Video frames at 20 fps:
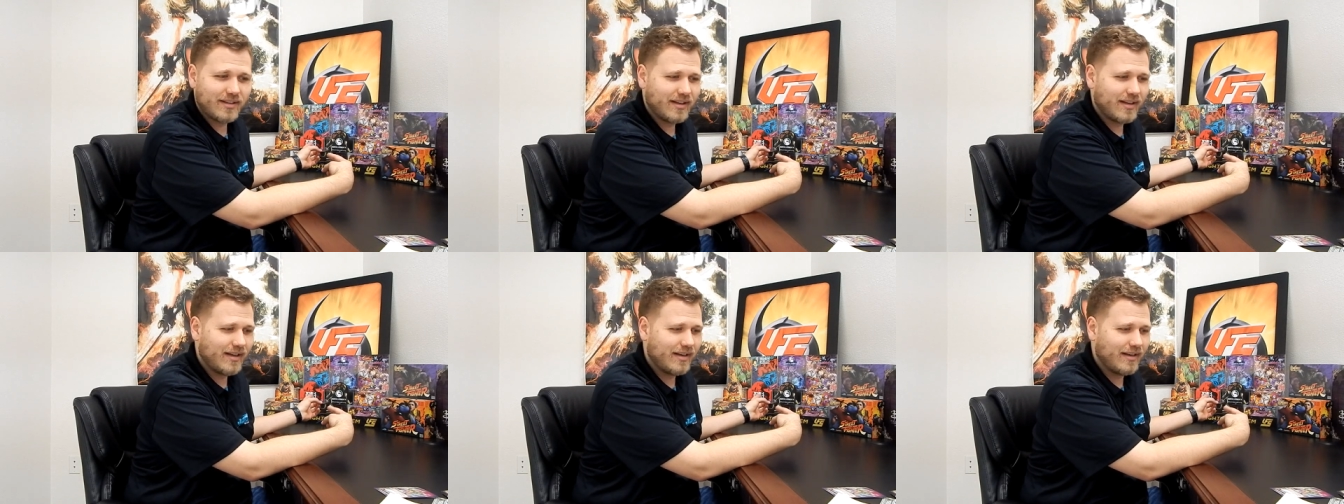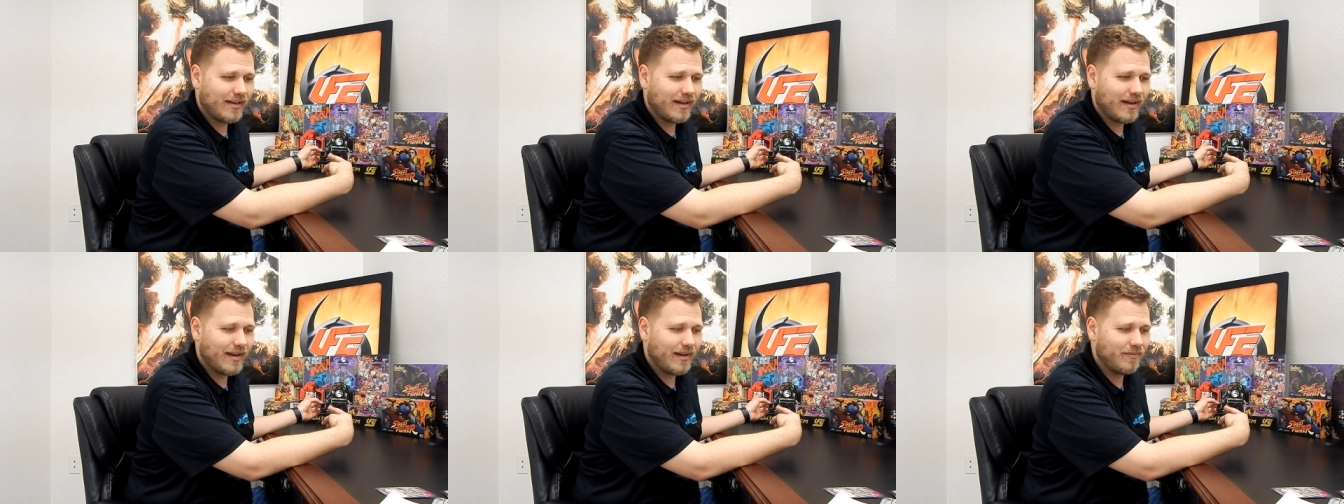
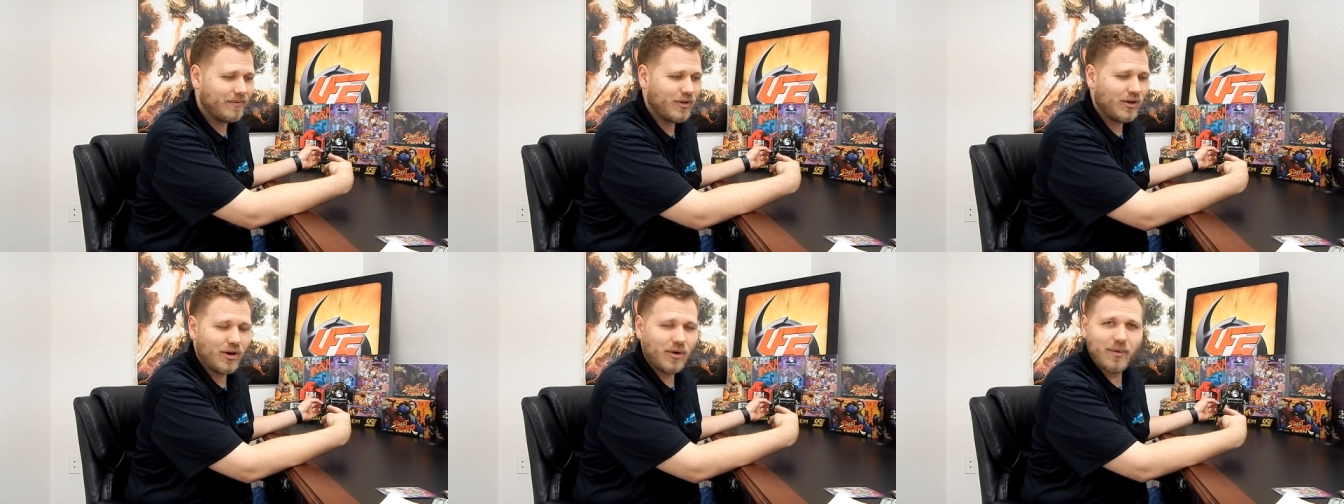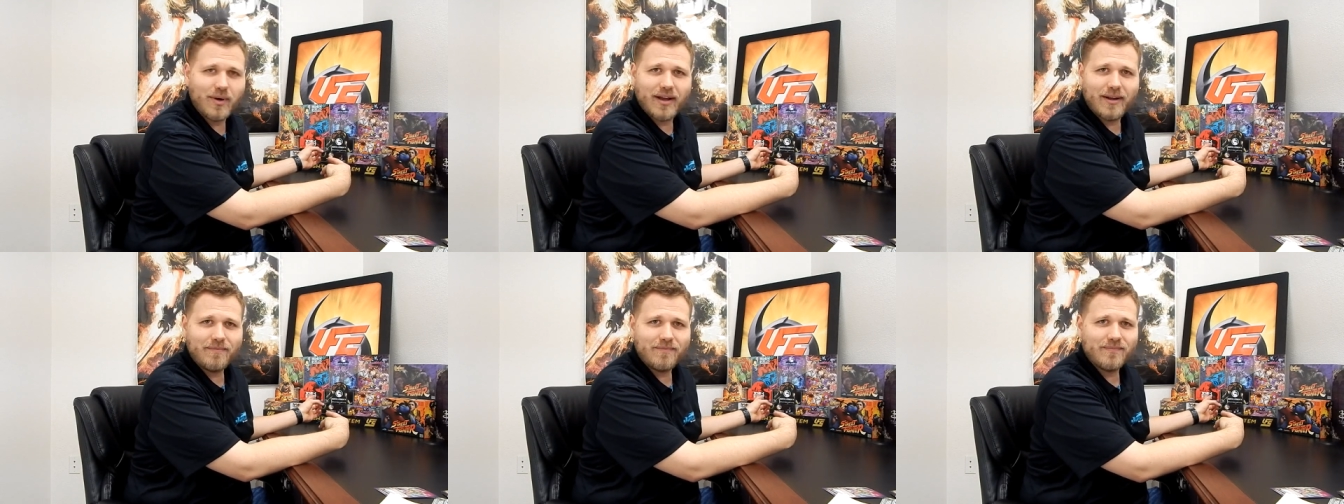And um, you know
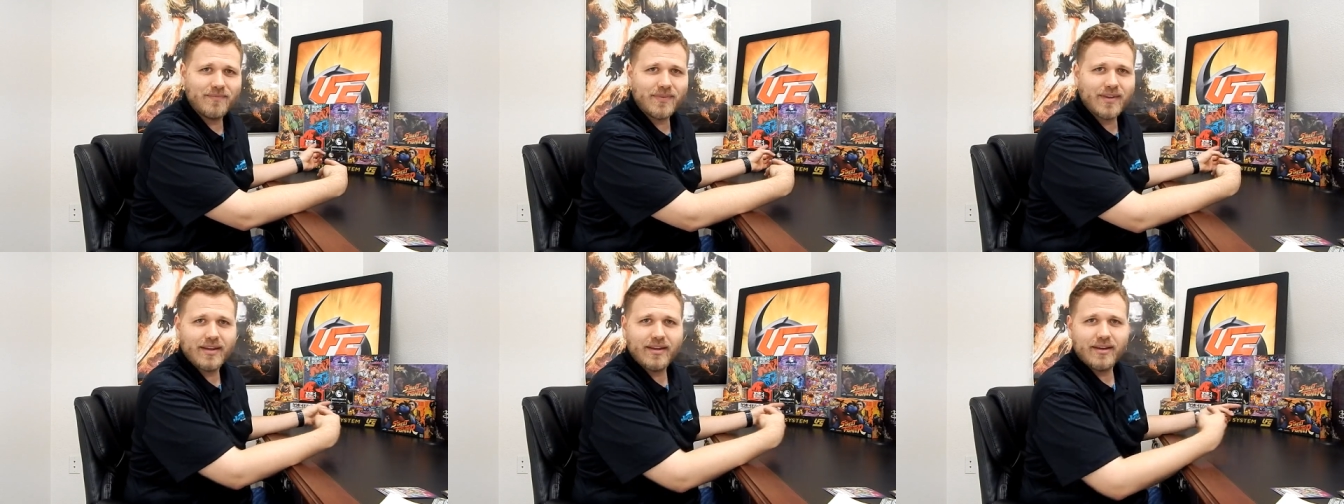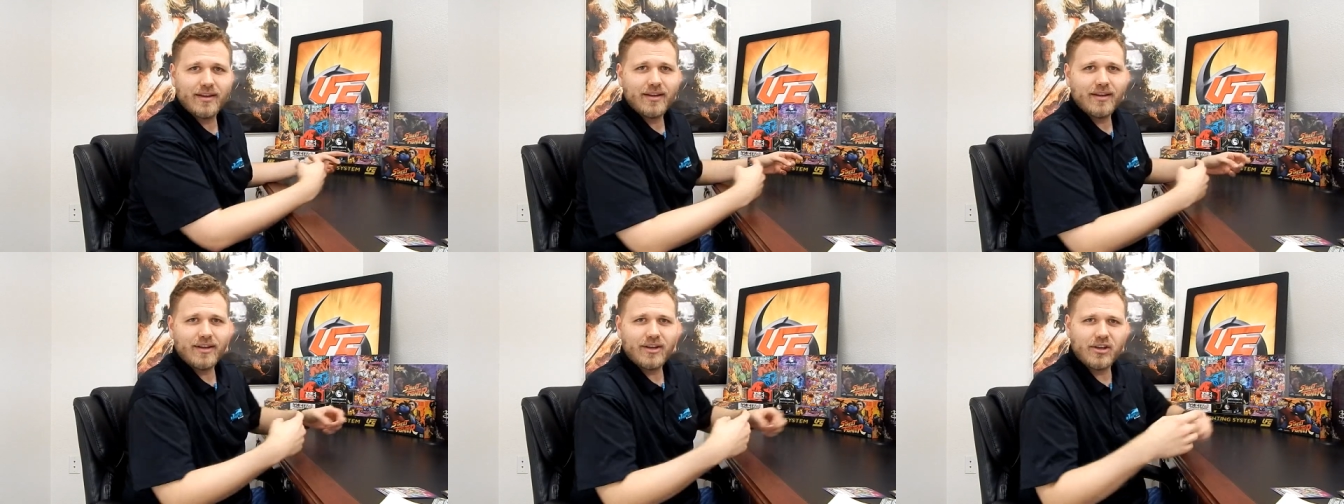what?
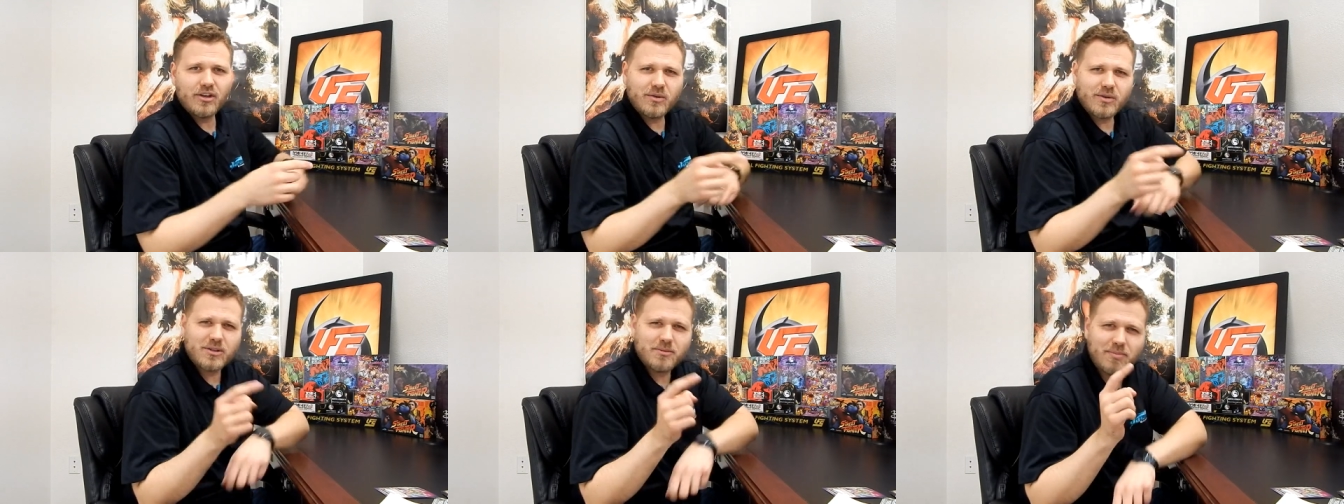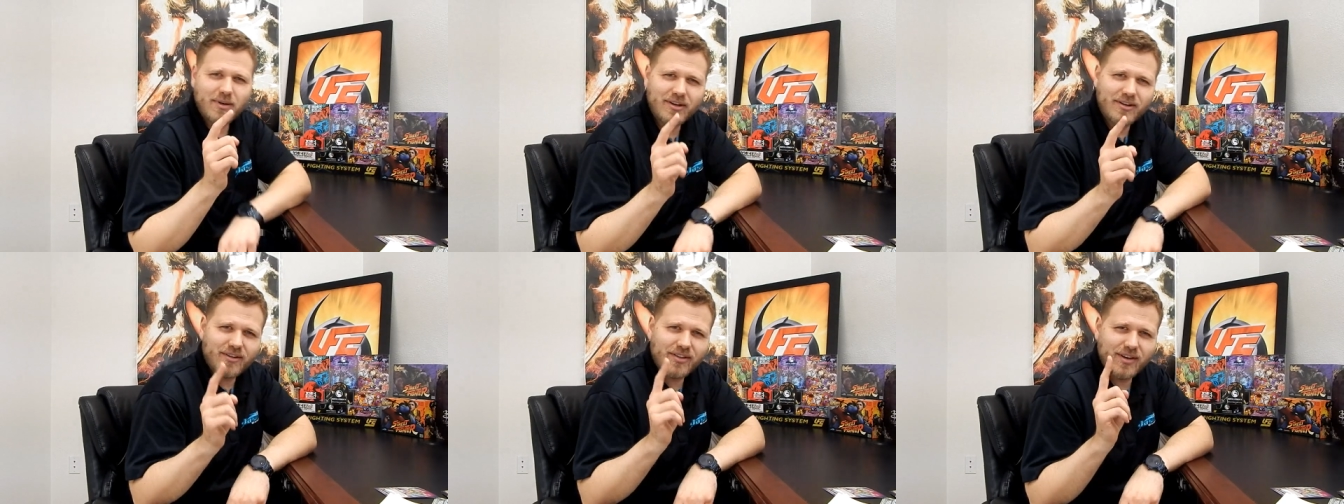You know what's
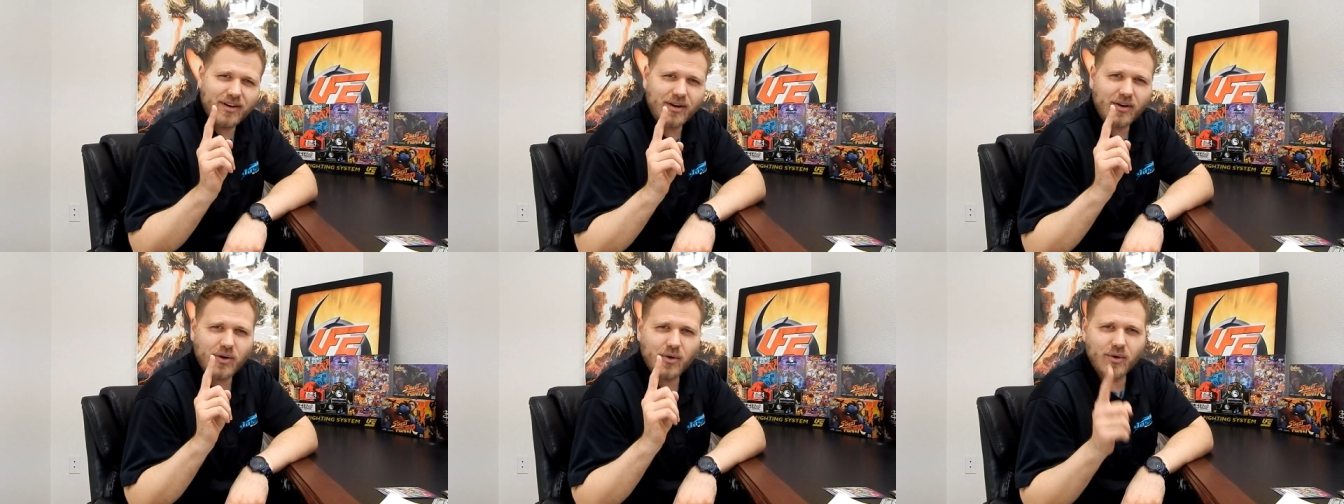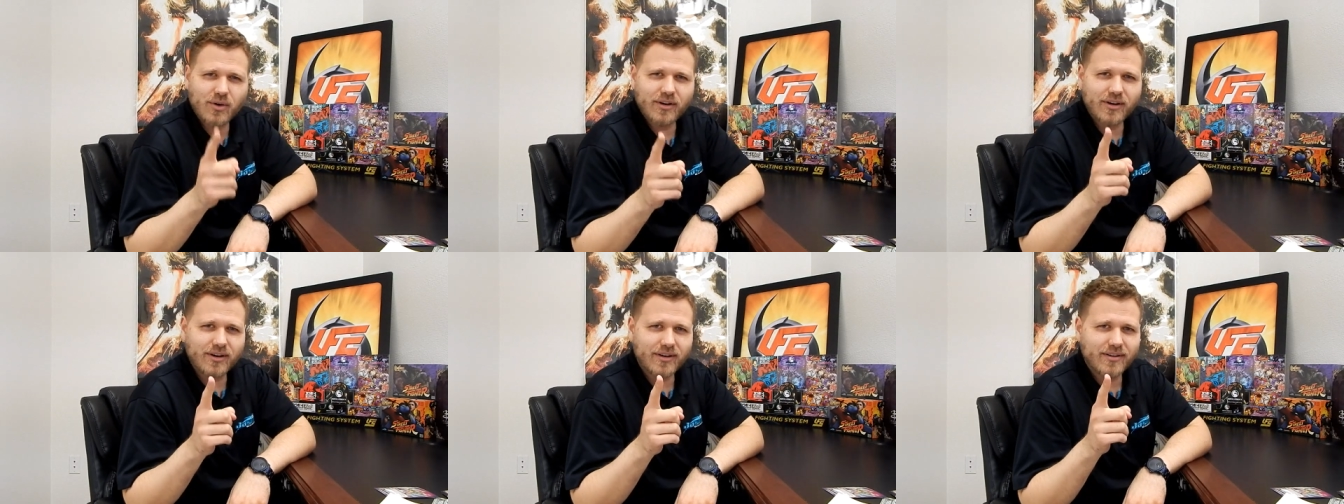better than a
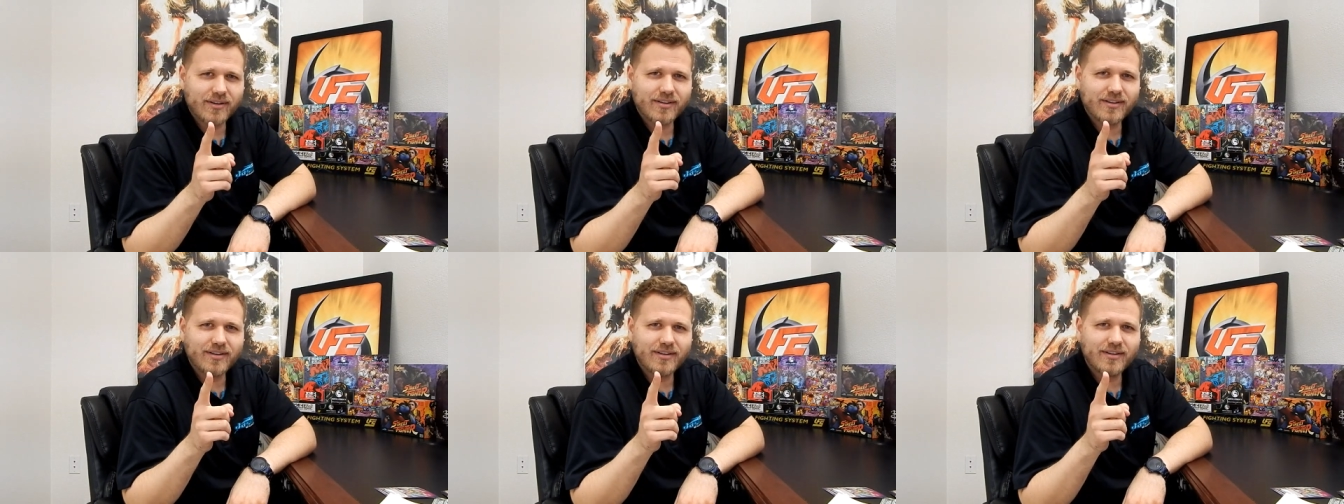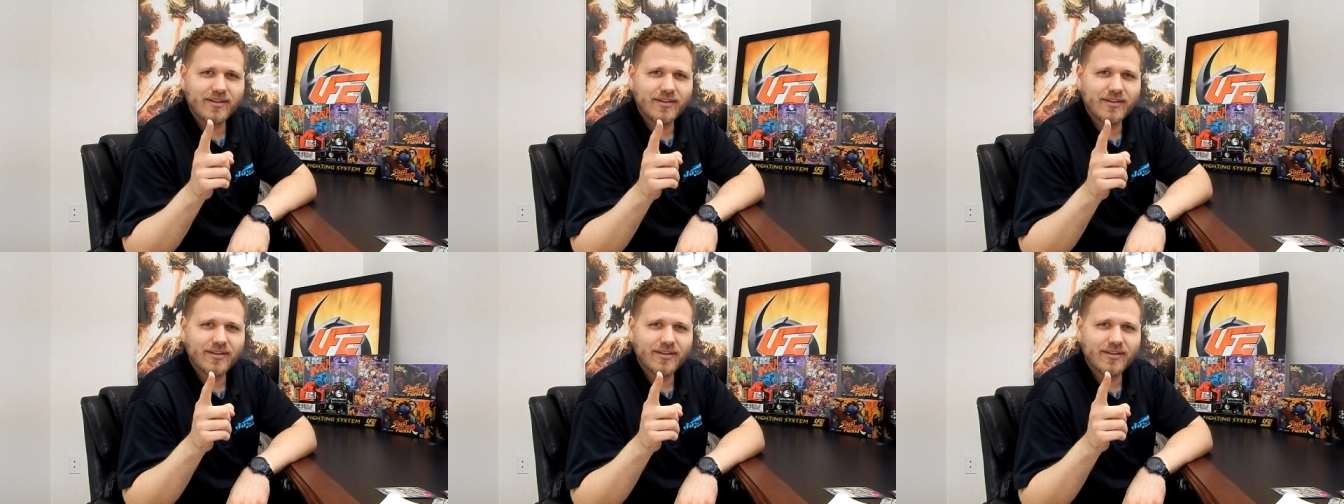corner?